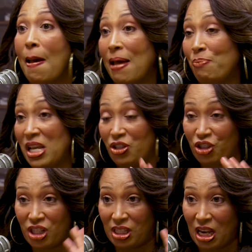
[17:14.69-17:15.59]
And
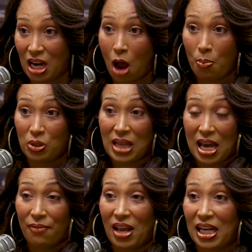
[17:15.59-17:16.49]
it's just almost
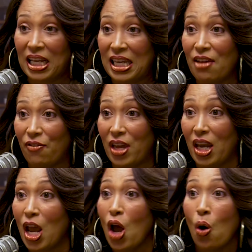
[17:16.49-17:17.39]
kind of like a
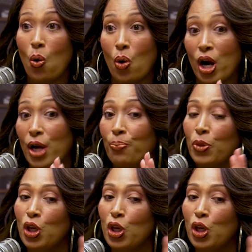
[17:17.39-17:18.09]
given. Or,